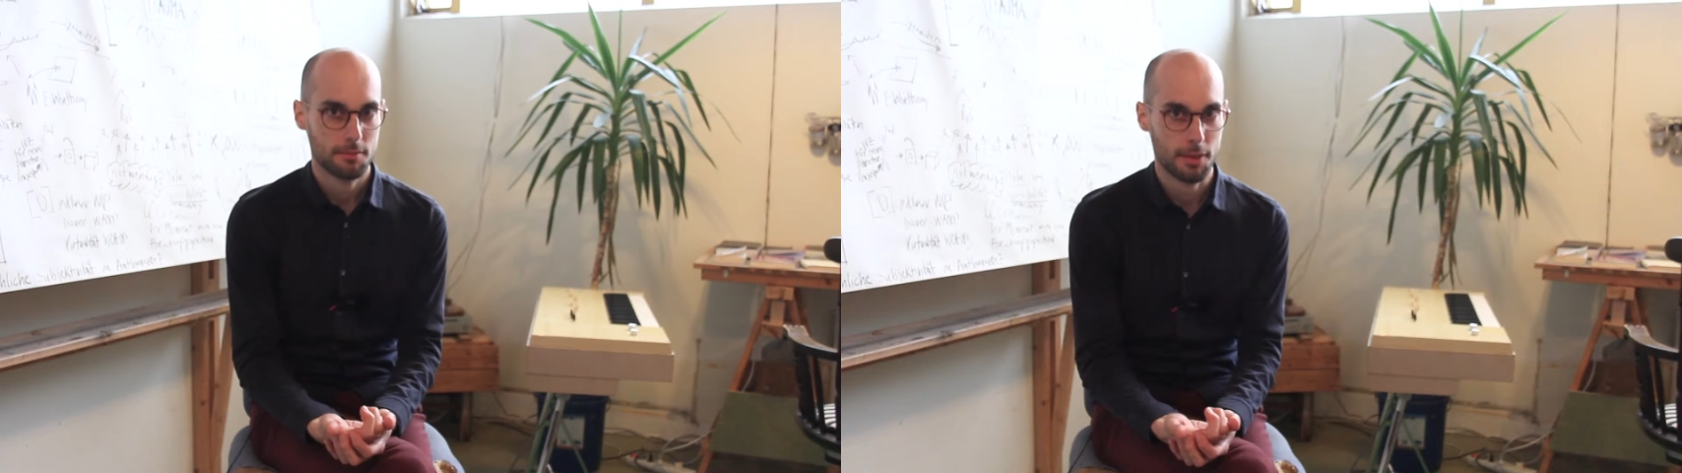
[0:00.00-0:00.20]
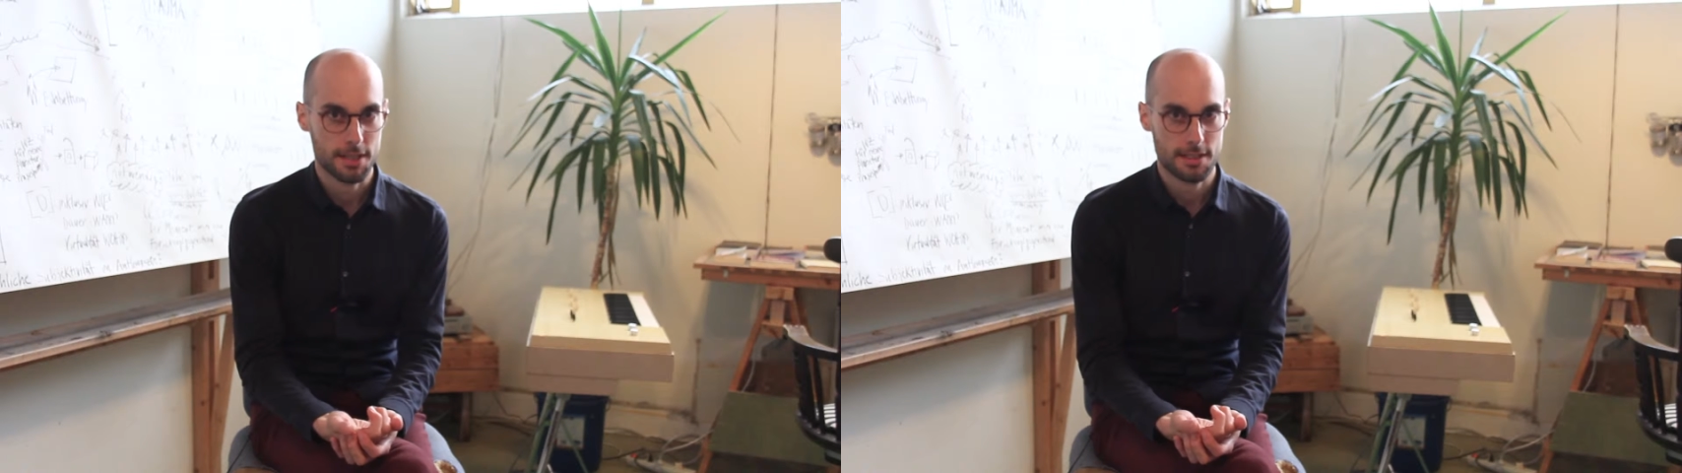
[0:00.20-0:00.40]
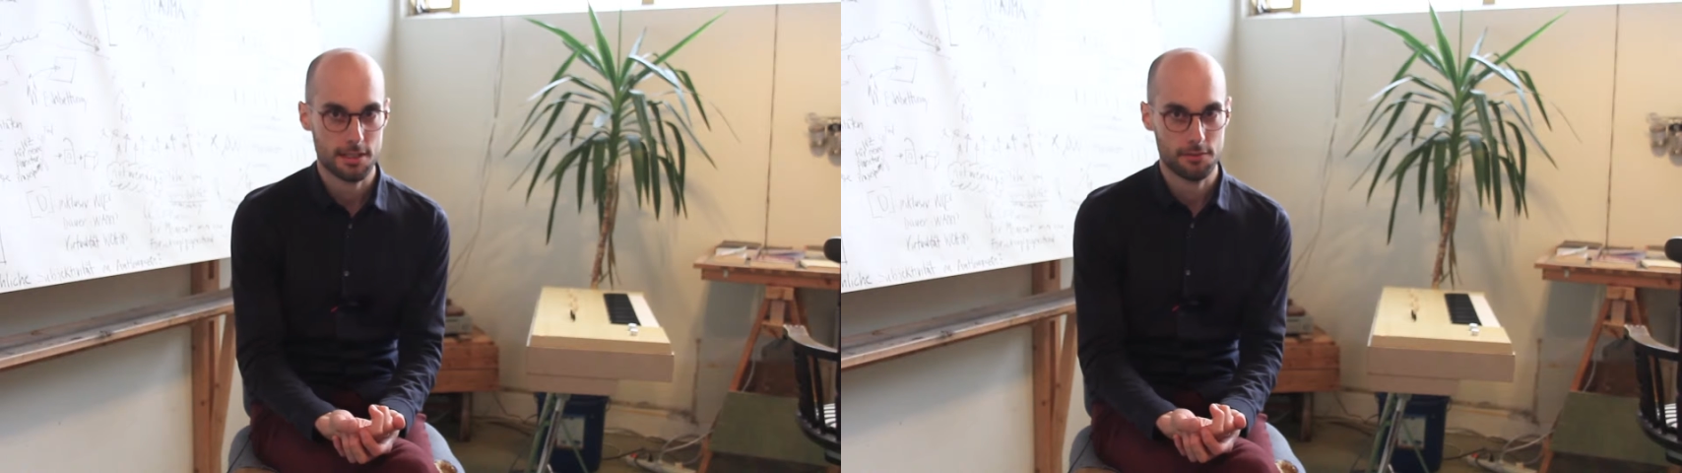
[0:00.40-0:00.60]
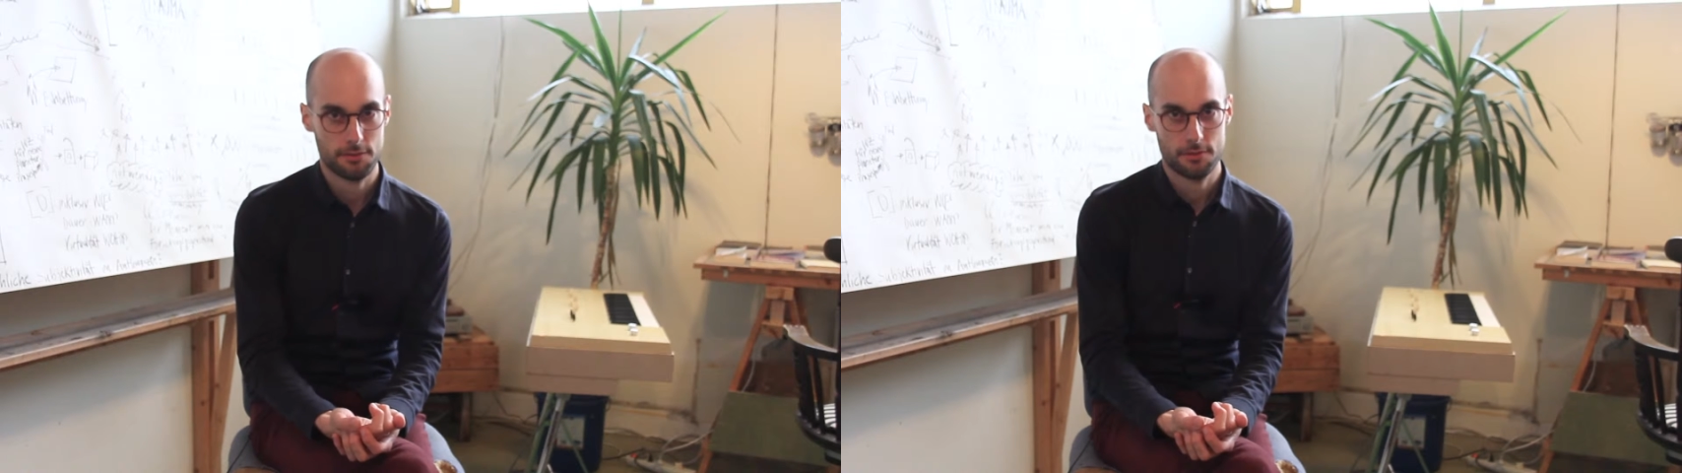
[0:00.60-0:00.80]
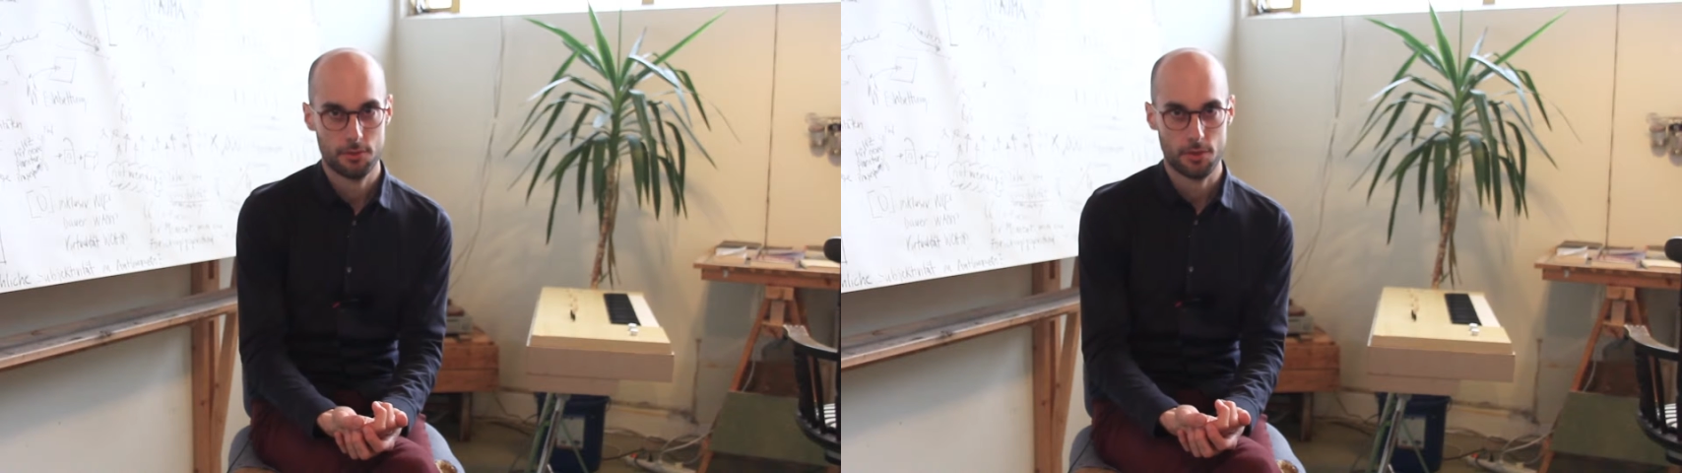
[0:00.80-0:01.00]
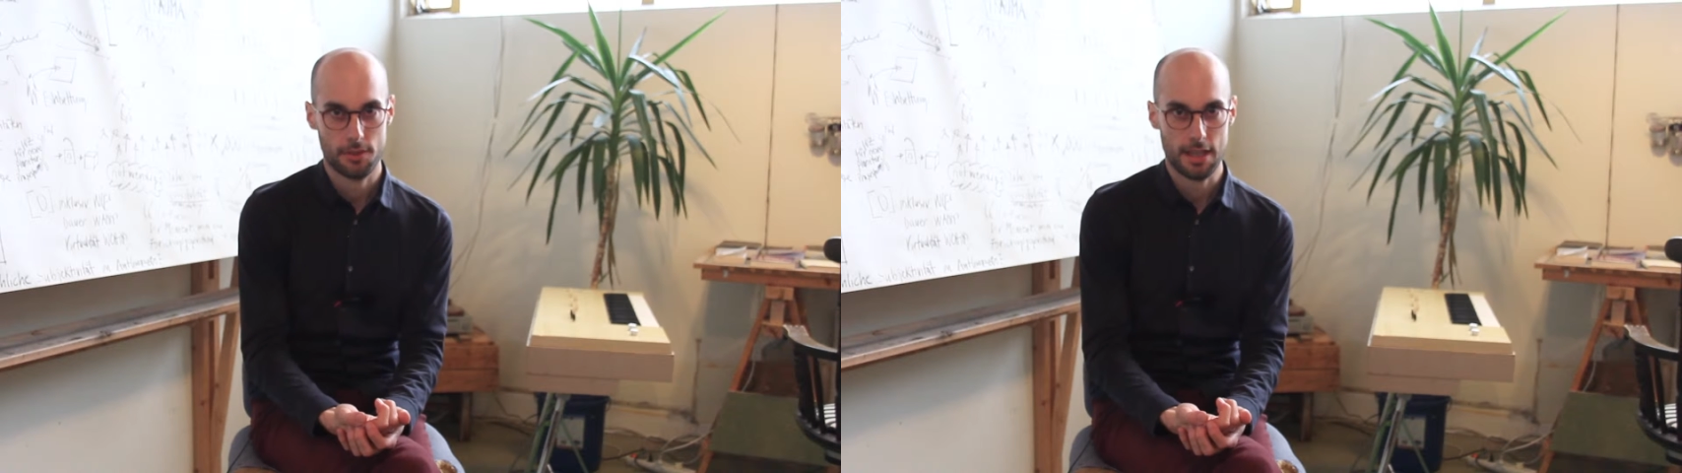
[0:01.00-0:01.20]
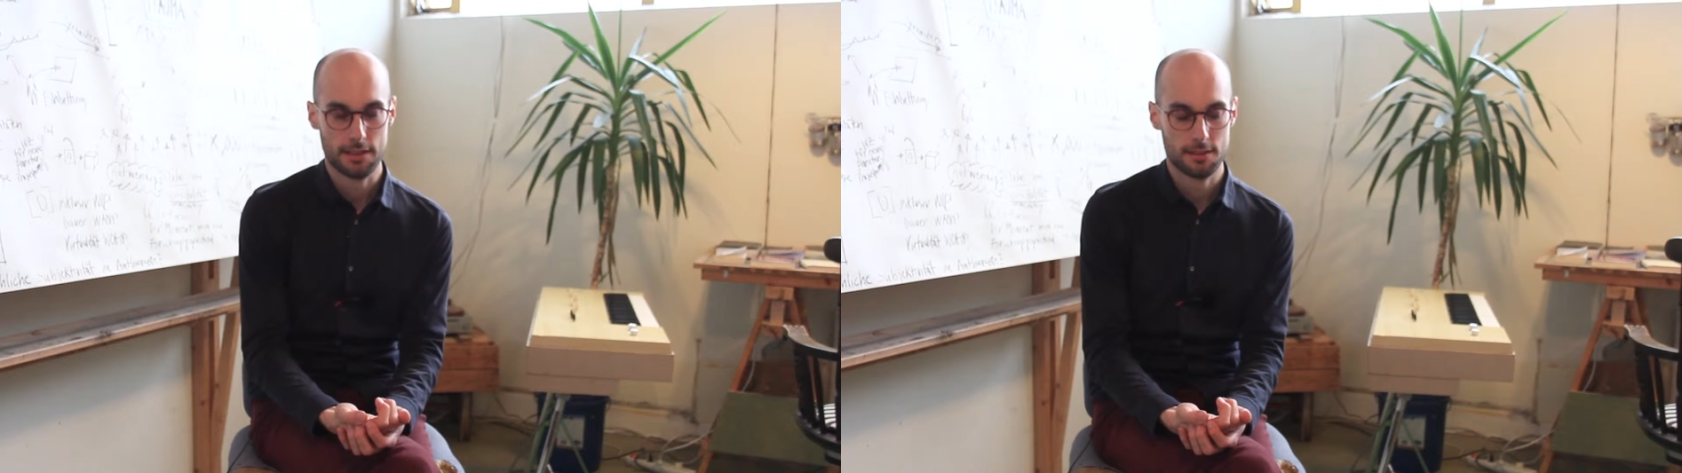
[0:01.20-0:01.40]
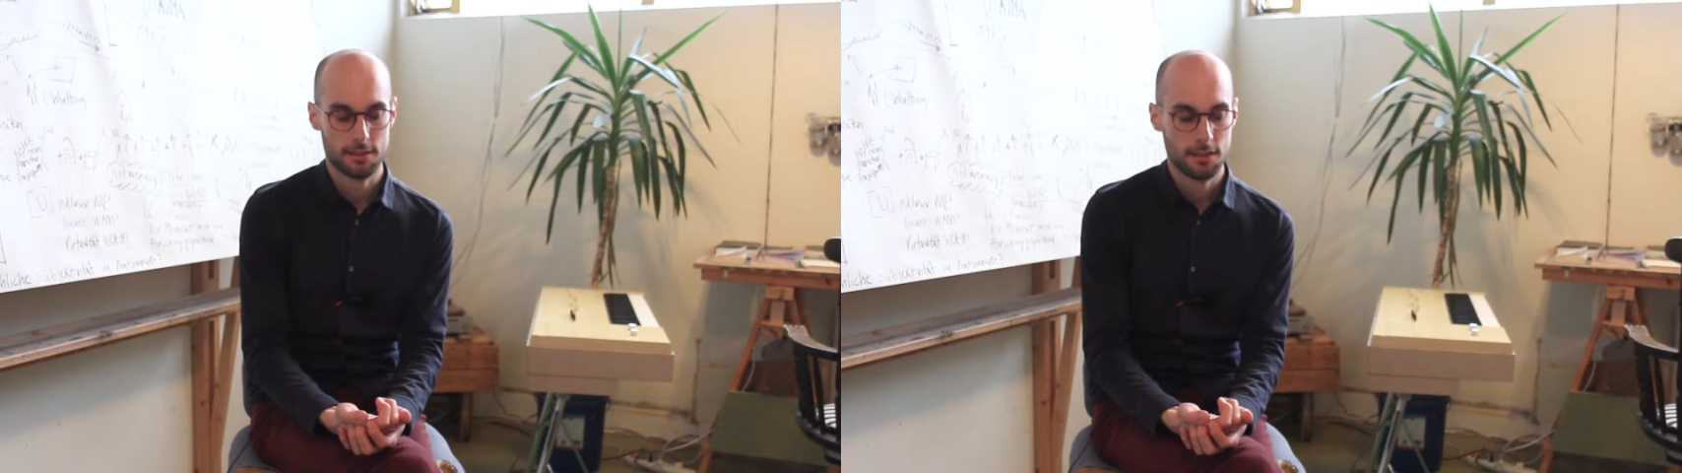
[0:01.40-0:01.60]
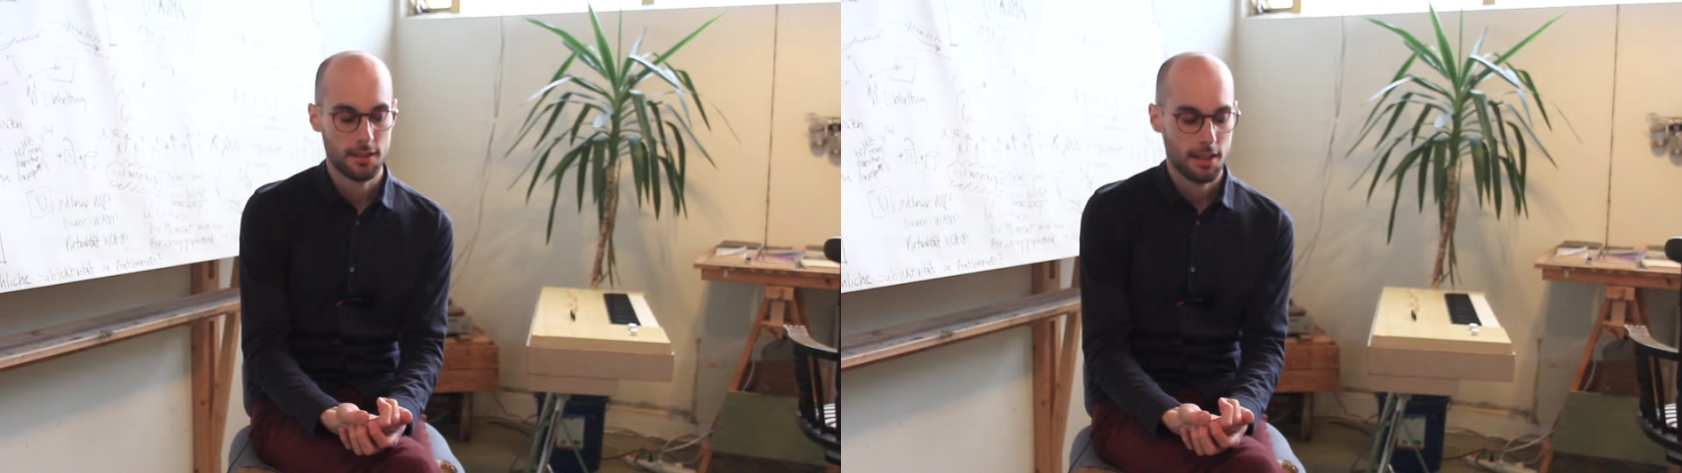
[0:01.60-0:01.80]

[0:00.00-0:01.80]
myself with that.